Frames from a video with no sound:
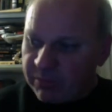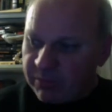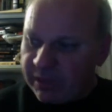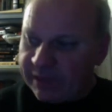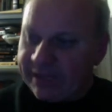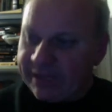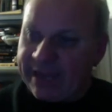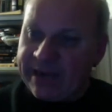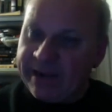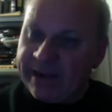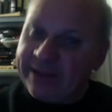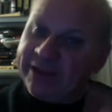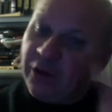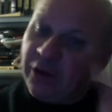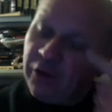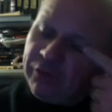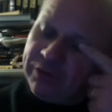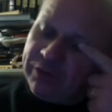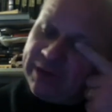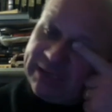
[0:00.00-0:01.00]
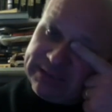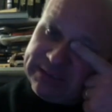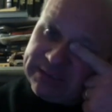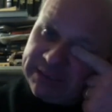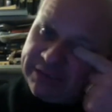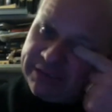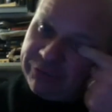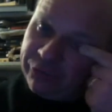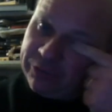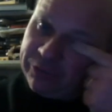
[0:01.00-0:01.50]
get it on the overnight
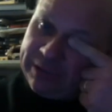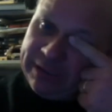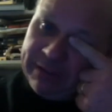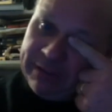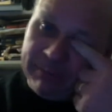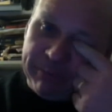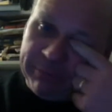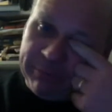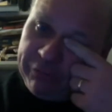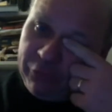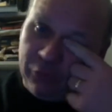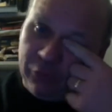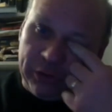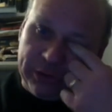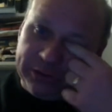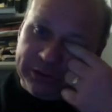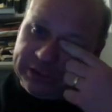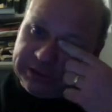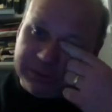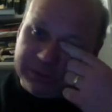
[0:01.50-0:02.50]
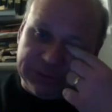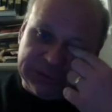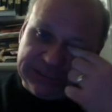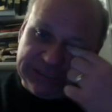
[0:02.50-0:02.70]
delivery before Christmas